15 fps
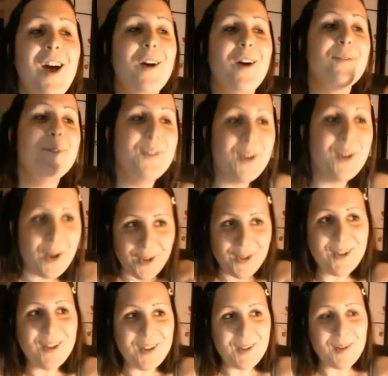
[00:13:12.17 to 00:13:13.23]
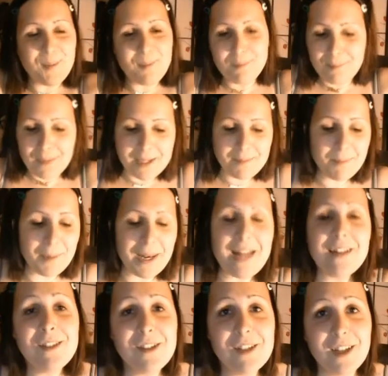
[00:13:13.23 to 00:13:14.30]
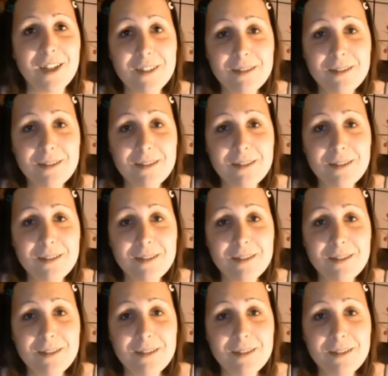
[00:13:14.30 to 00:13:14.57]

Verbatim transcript: I've got my blender.